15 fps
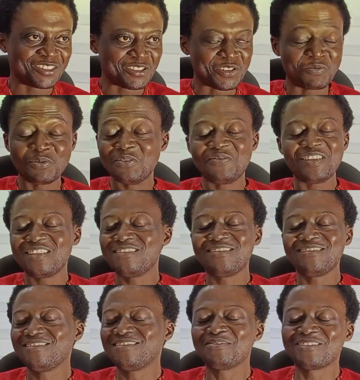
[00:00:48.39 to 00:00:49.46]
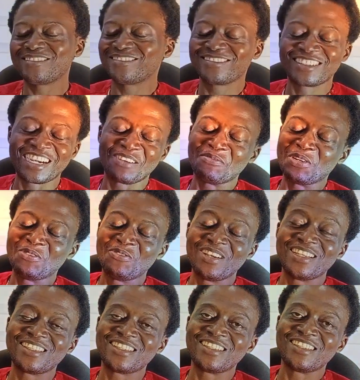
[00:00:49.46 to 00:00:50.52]
So moving, I'm
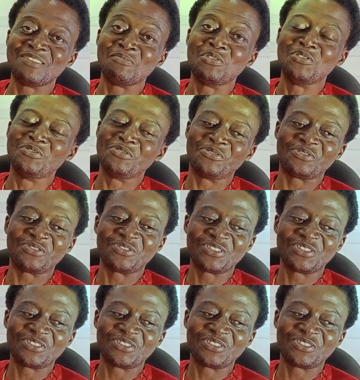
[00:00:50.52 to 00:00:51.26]
always in the mood.